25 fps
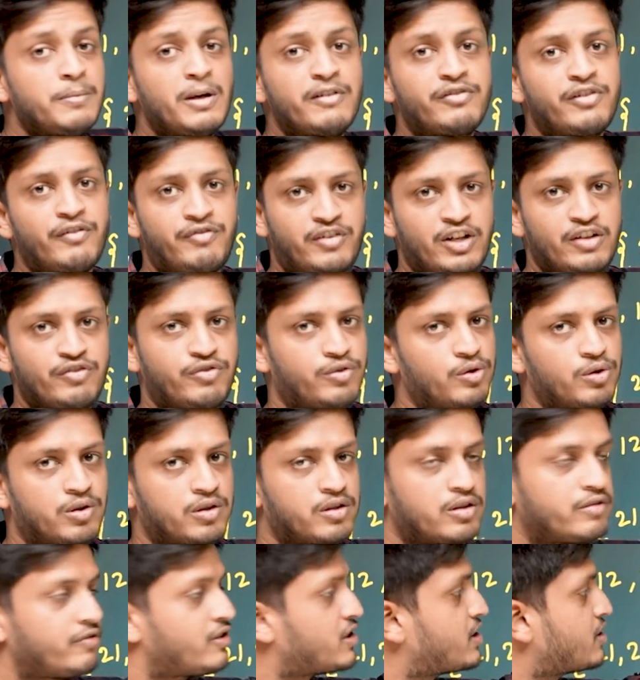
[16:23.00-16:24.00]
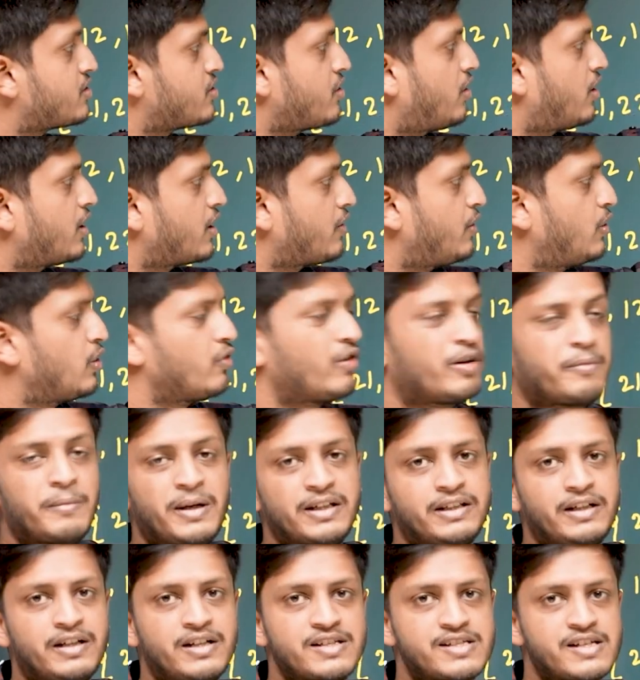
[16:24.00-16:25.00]
by 54, which is not equal to 1
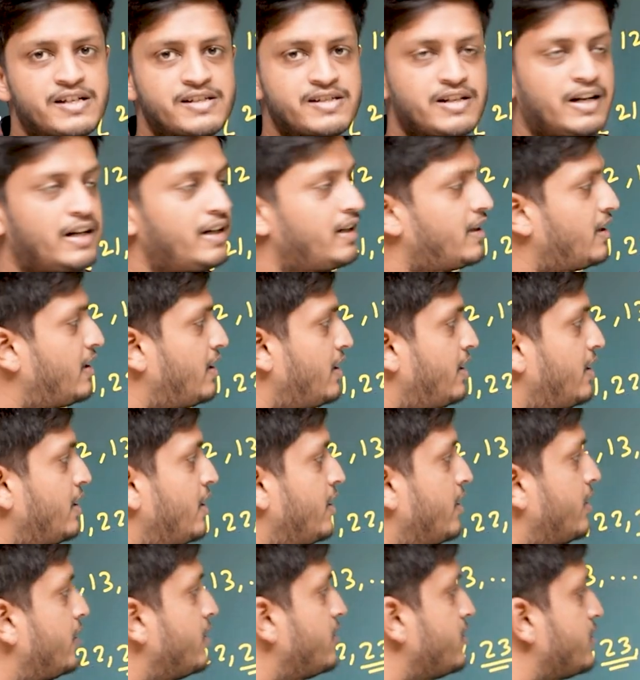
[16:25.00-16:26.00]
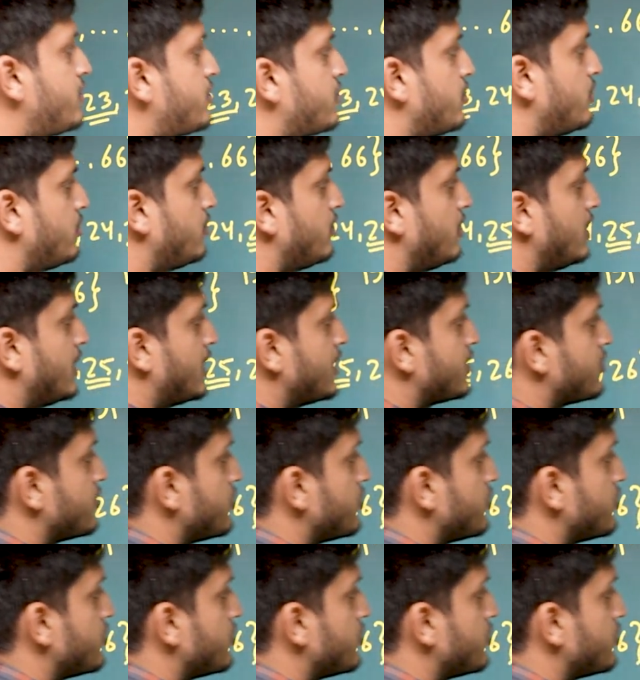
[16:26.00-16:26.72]
by 36, right? So it is